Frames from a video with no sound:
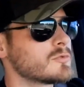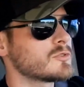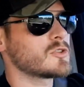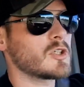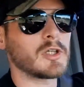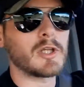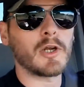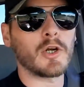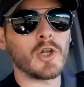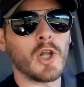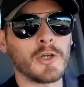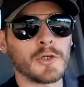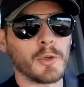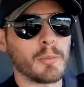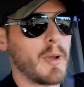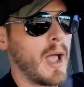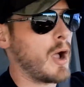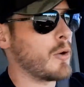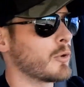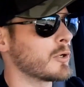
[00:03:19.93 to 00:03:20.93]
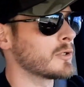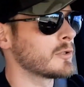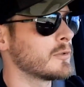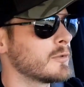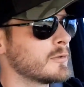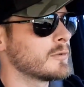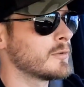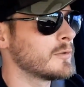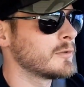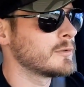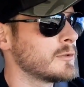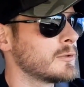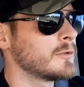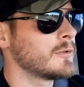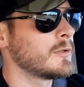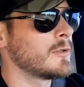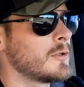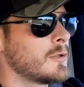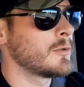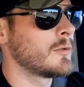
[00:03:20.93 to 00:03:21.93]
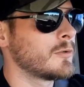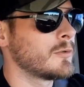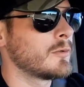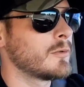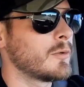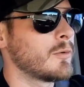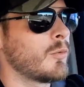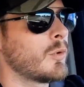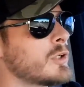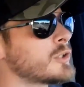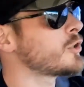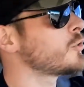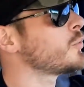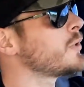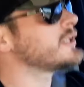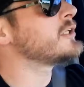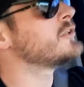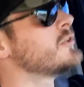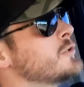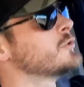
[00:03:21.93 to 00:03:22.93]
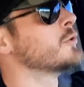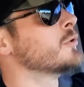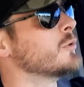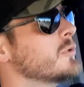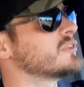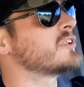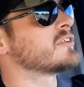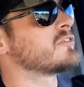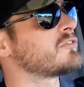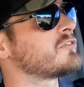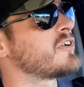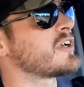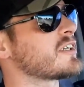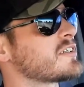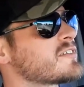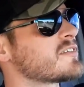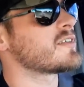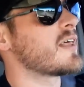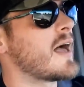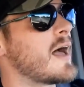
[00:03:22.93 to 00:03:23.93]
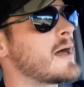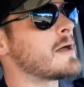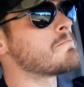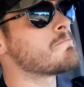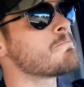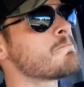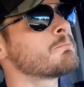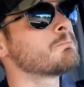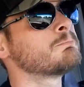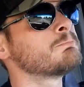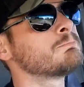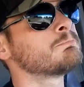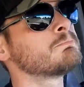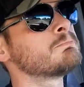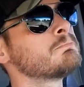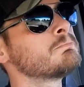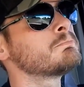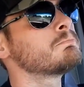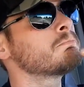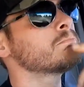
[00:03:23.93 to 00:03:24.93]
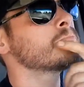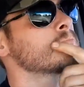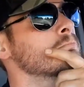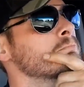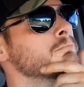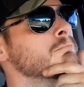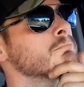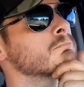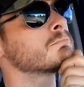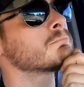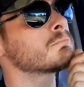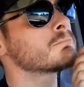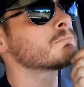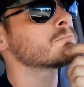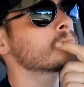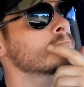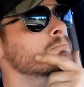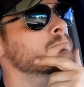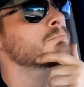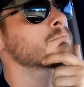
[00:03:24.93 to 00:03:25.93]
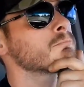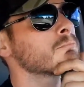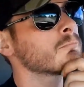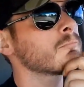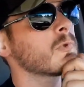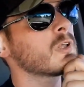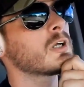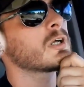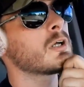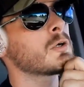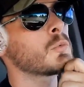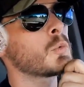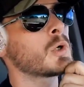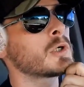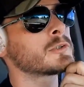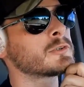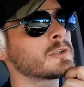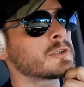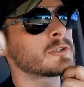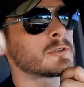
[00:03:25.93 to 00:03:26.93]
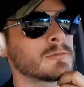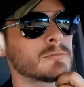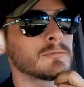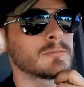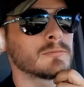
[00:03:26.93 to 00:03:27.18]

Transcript: It's a little underpowered. What could we do to fix that? Hmm. I wonder.